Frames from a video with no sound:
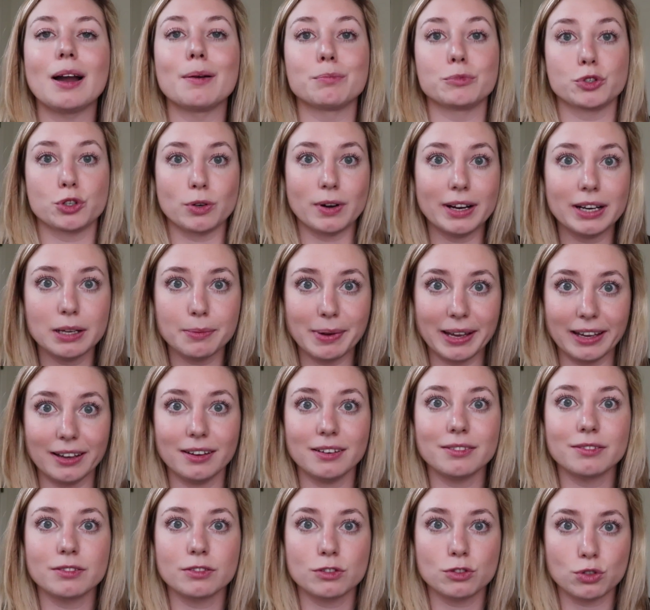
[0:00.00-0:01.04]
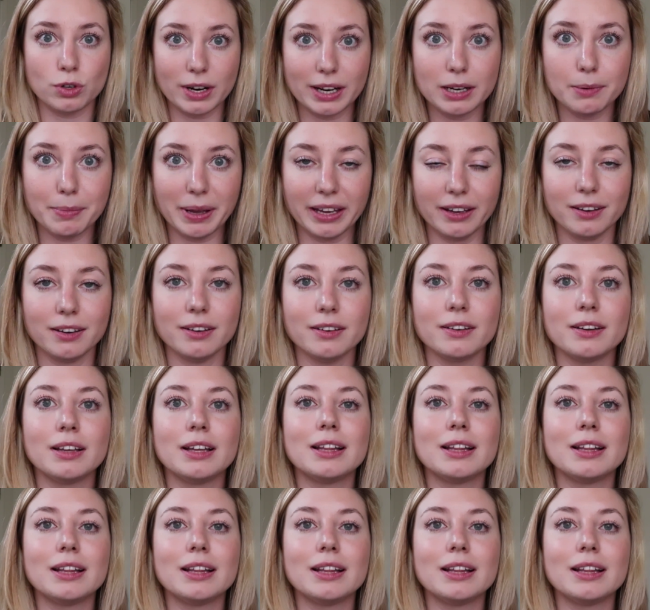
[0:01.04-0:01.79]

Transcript: I'm trying to make.